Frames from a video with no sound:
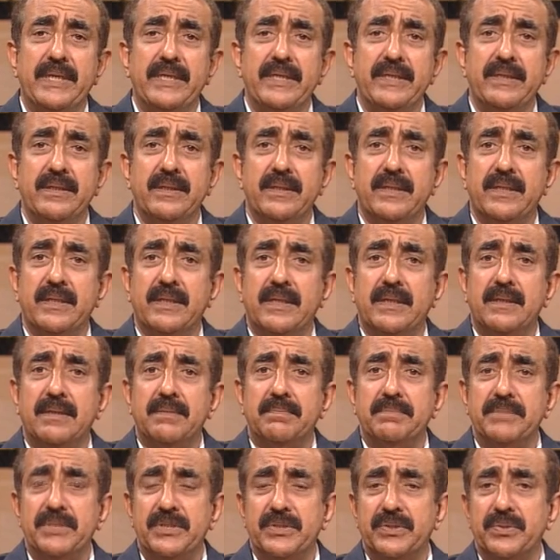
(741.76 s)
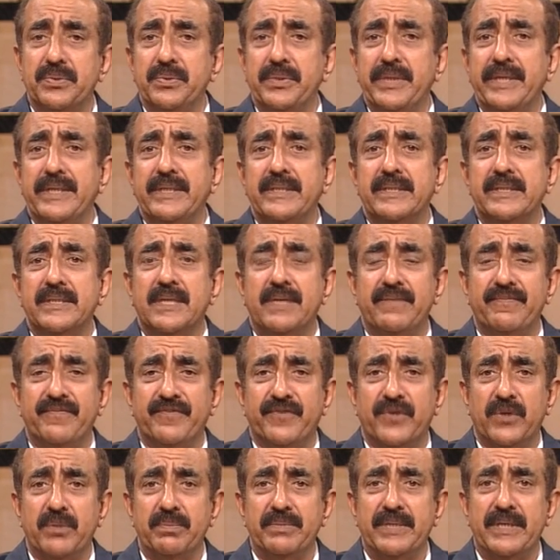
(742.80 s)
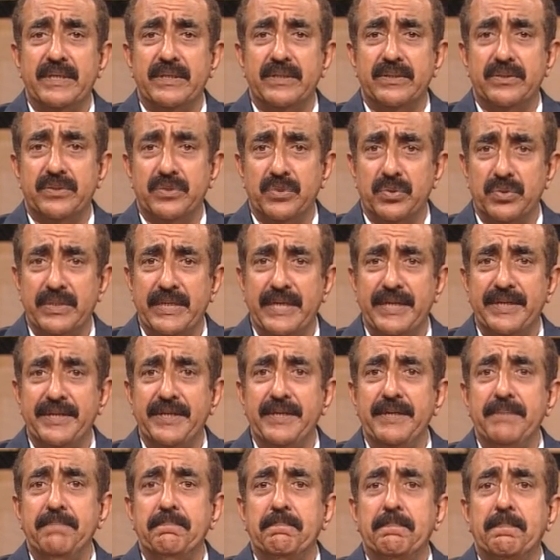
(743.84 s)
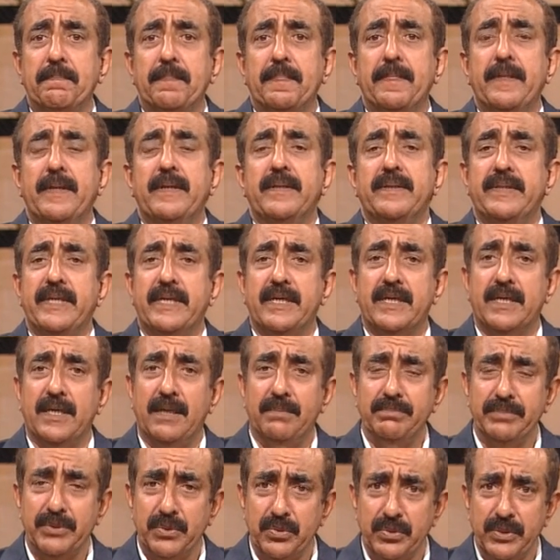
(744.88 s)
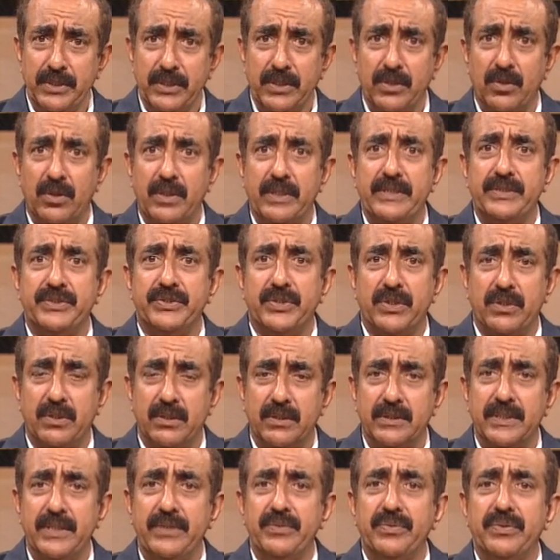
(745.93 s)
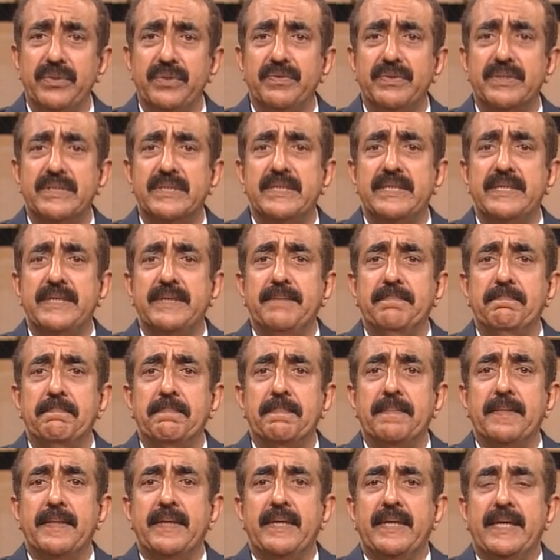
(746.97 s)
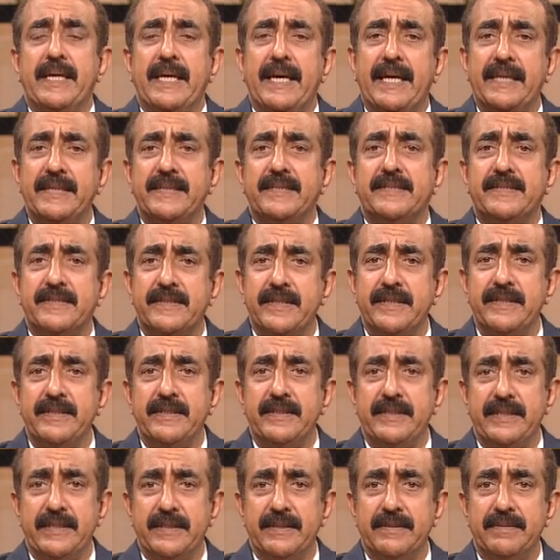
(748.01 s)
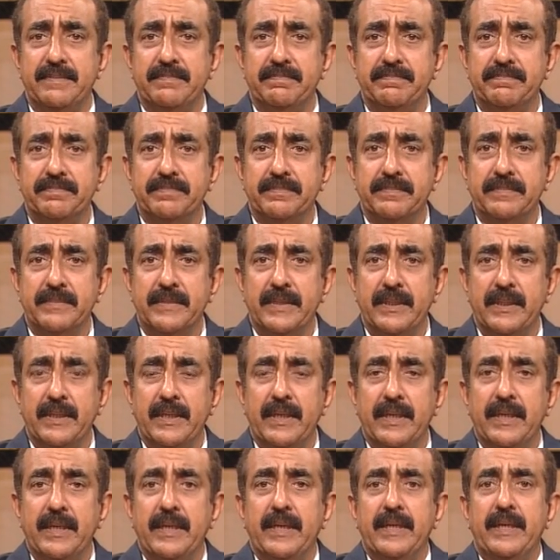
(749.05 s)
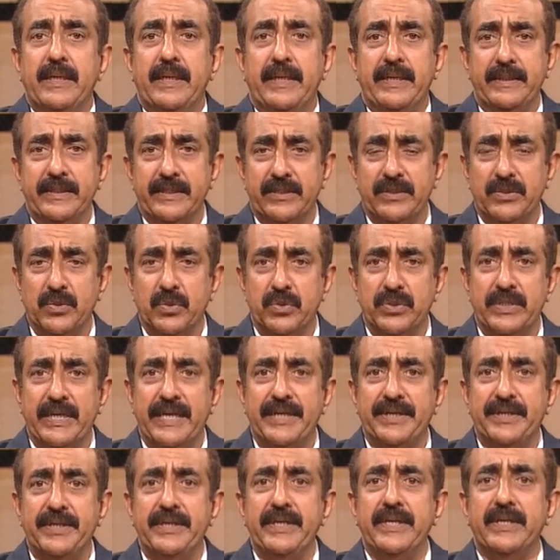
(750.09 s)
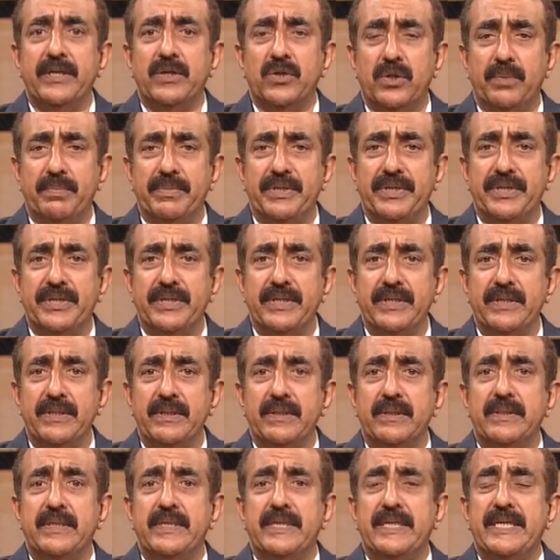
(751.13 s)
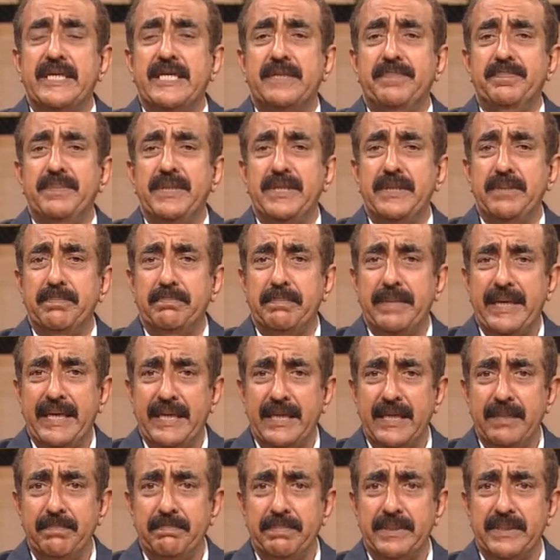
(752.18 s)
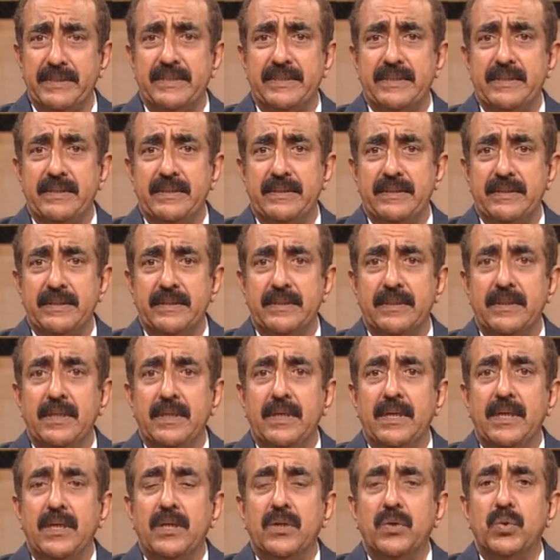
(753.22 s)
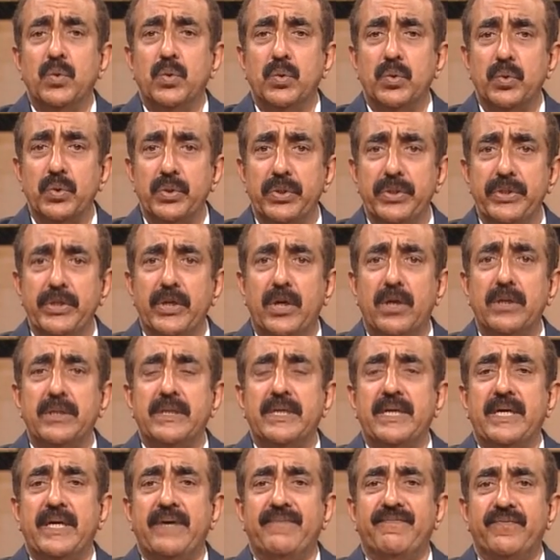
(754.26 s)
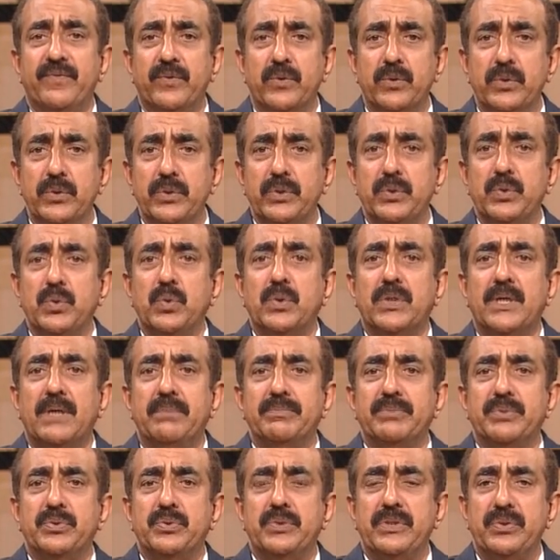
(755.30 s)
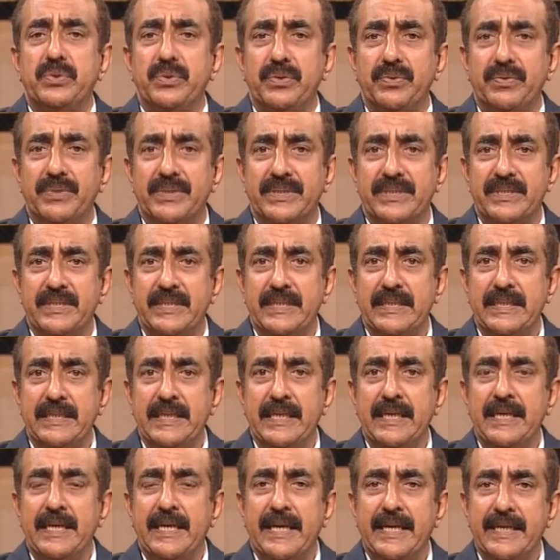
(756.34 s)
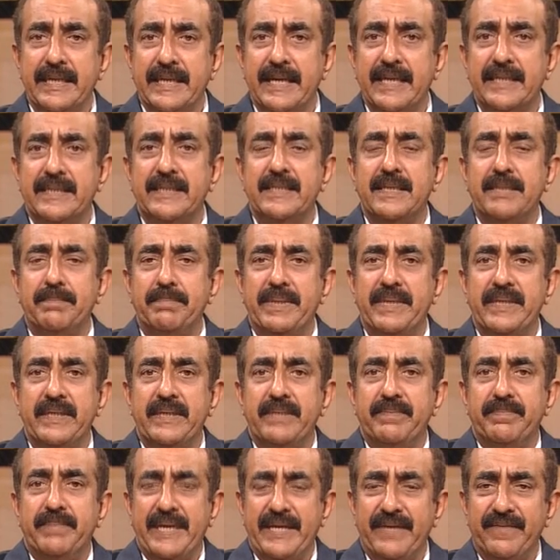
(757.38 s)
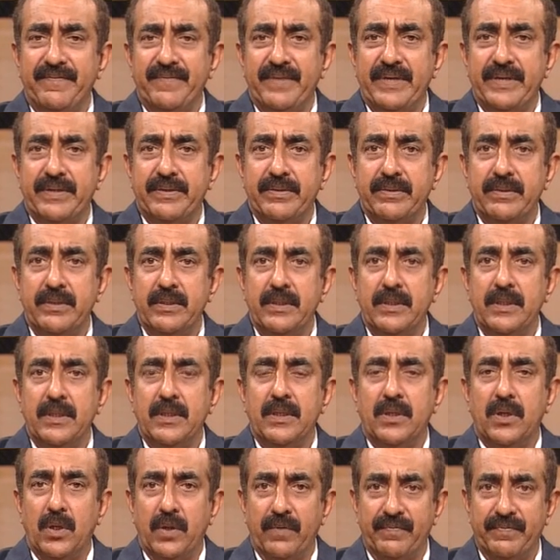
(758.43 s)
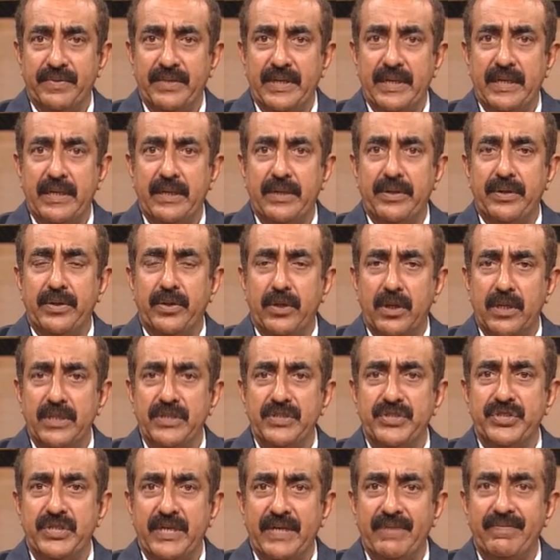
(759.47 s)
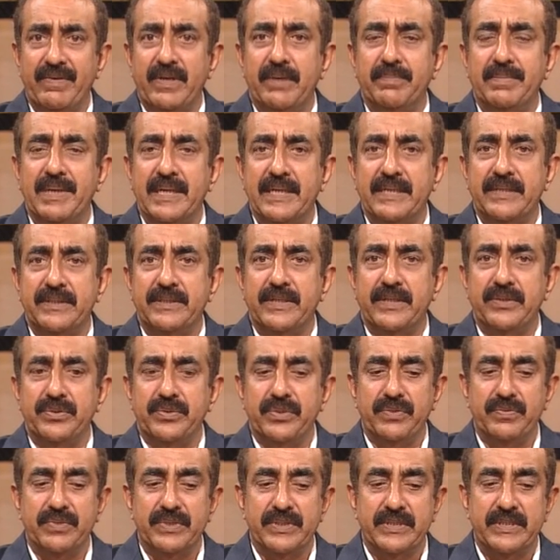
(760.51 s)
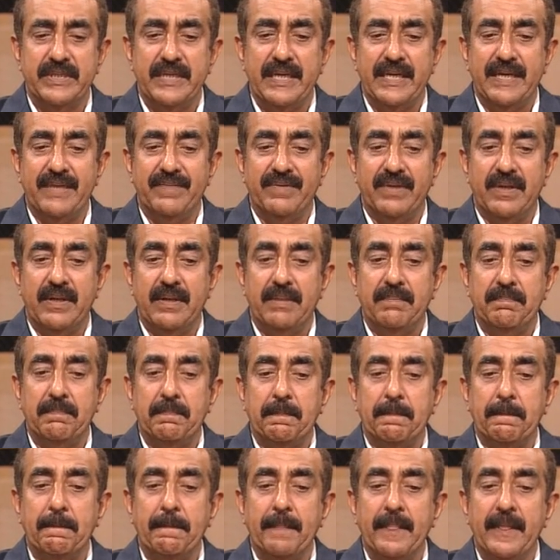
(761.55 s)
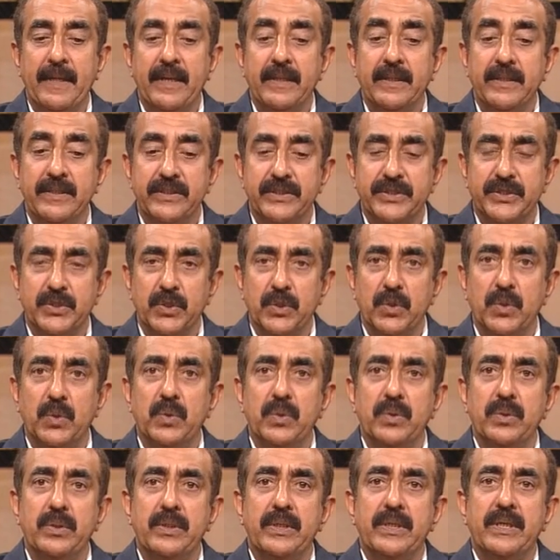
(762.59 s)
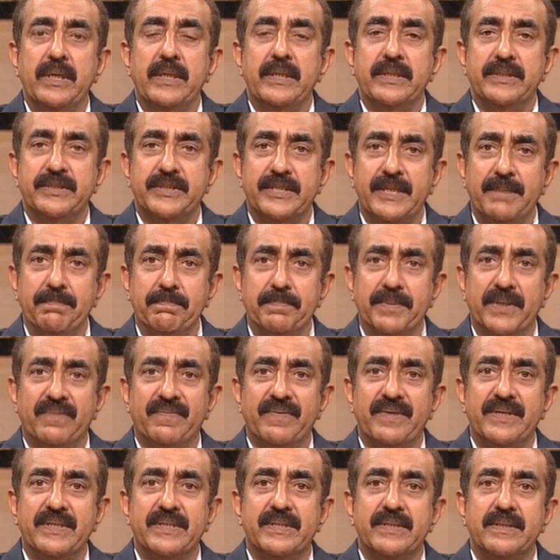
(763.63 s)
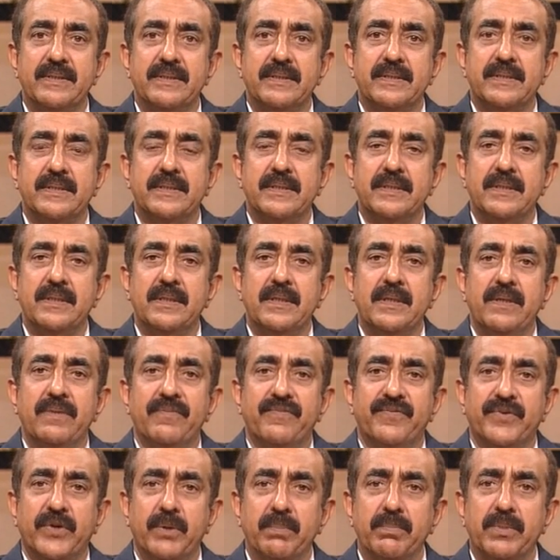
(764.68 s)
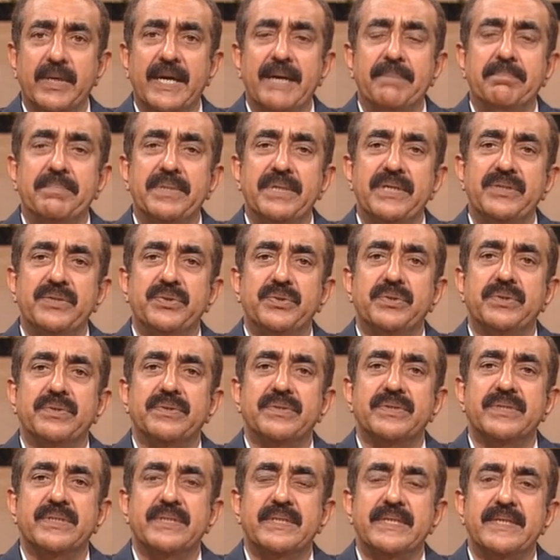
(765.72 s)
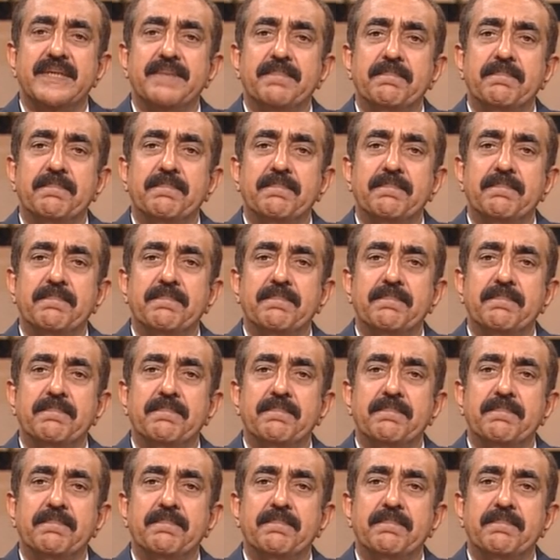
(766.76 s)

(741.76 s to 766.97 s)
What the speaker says: the students come from the society, they come to the college or the university and study there. In the society and community, there has been many persons who could not afford to come to the university and get the benefit of the knowledge available at the university level. So, some professors from Cambridge University